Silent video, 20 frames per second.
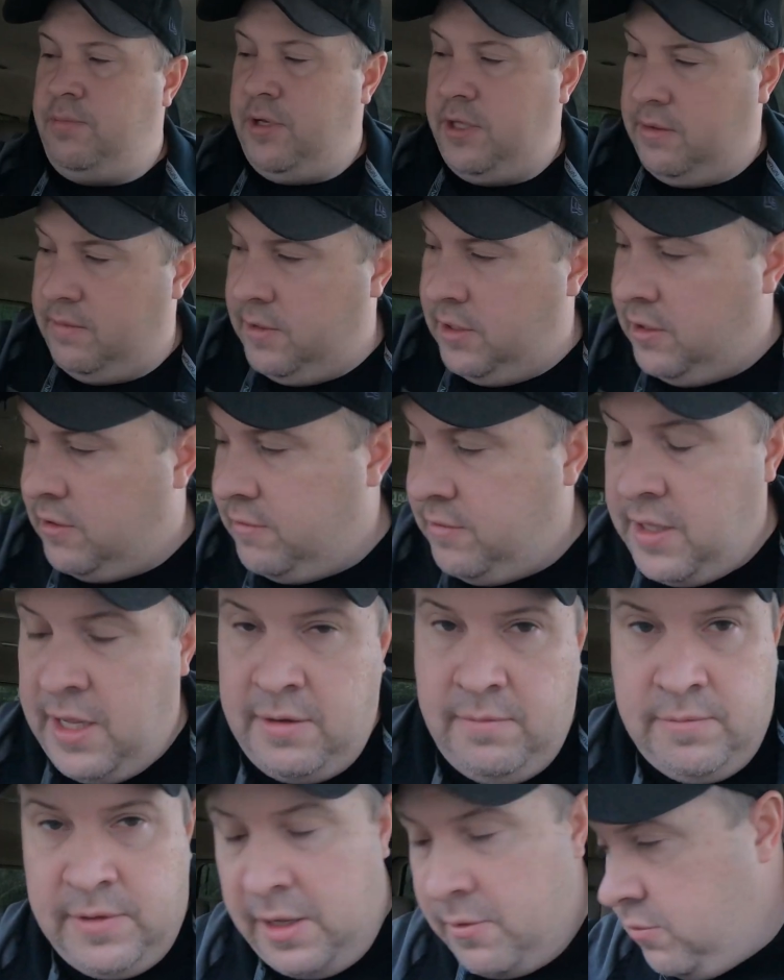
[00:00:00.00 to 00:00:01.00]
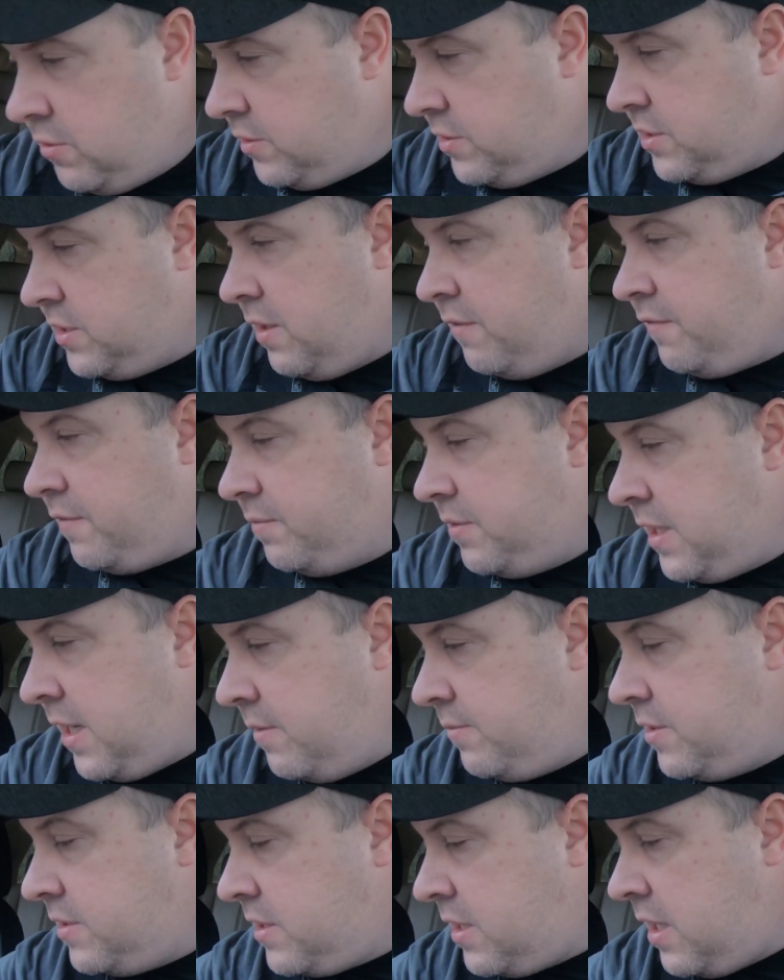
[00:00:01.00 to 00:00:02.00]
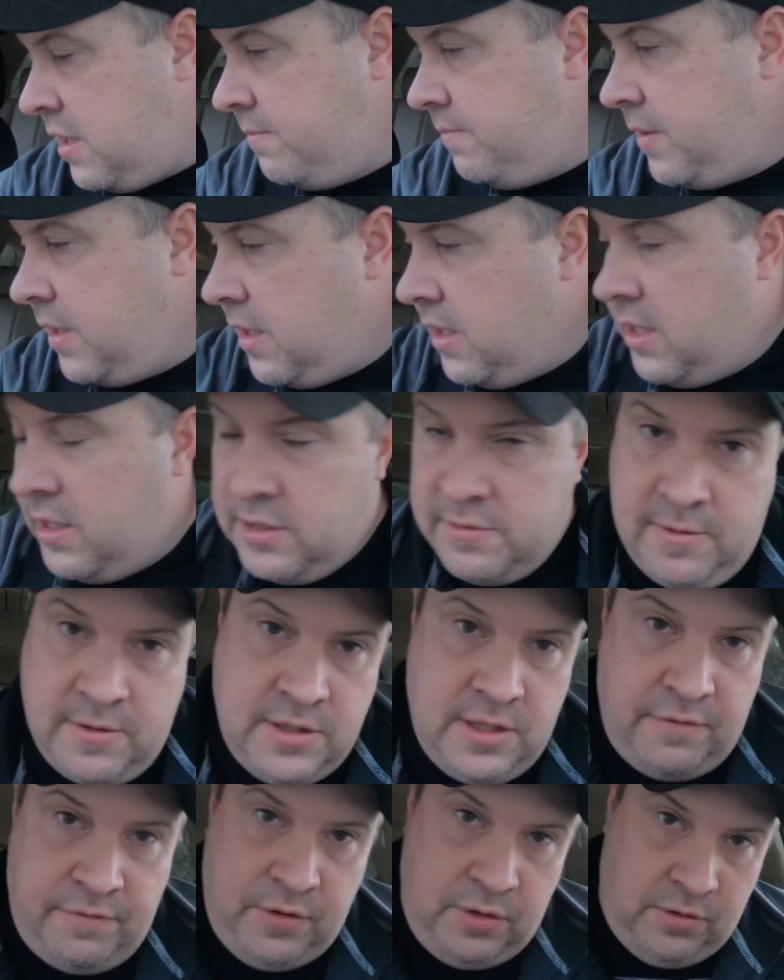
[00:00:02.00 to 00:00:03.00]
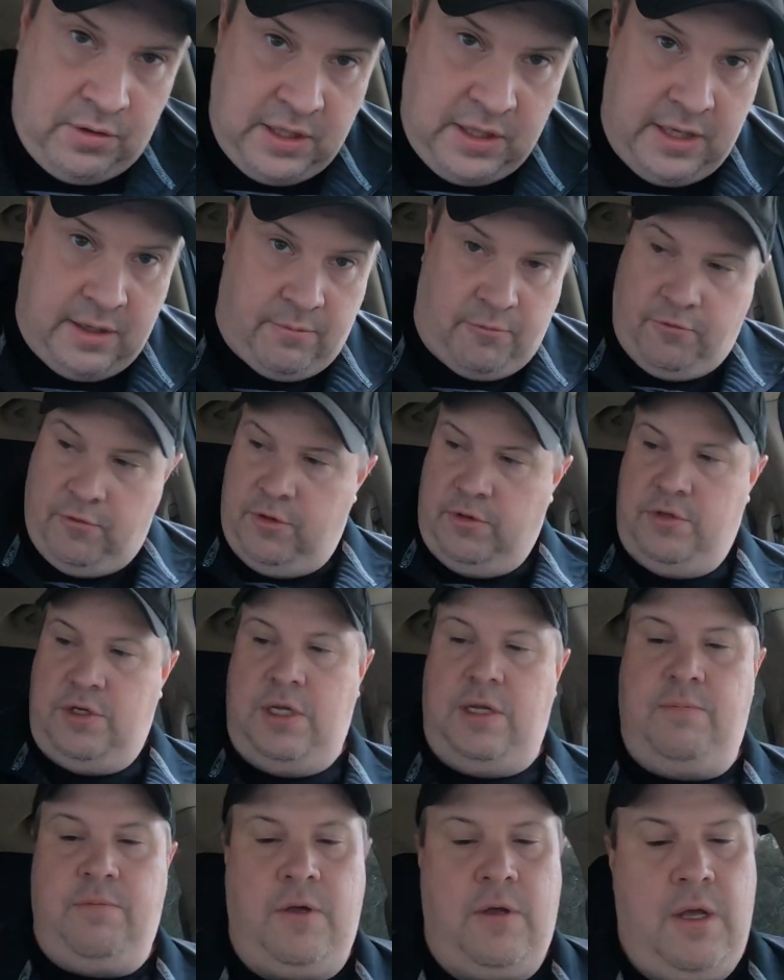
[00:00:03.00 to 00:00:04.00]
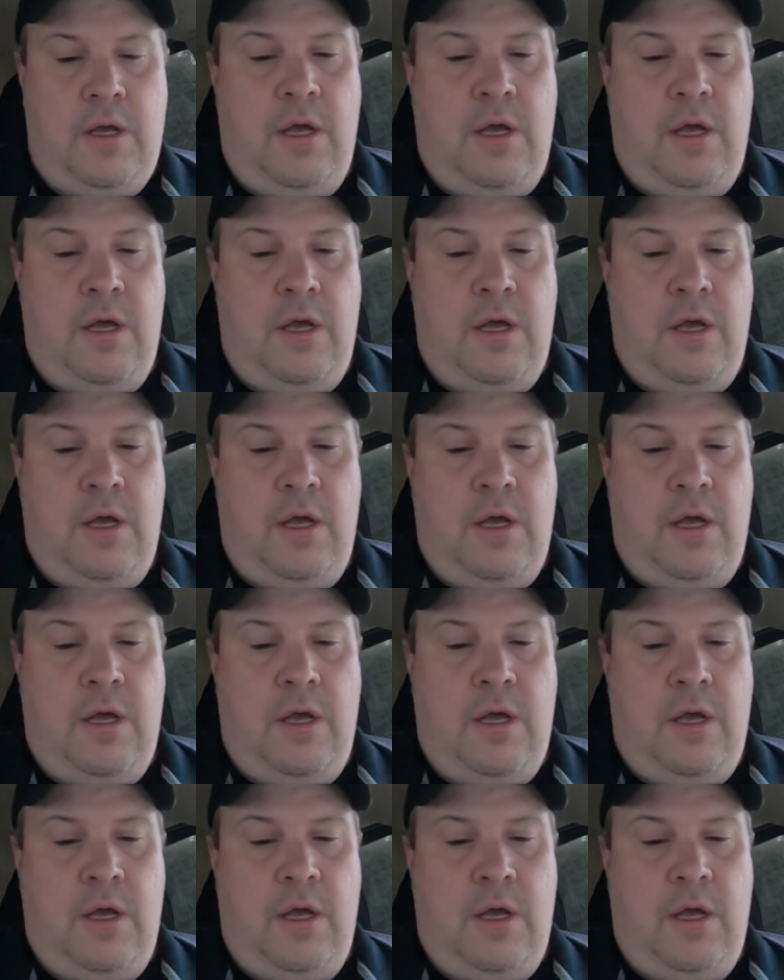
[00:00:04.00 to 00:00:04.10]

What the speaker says: but they will sell from time to time, especially if you can get them real cheap.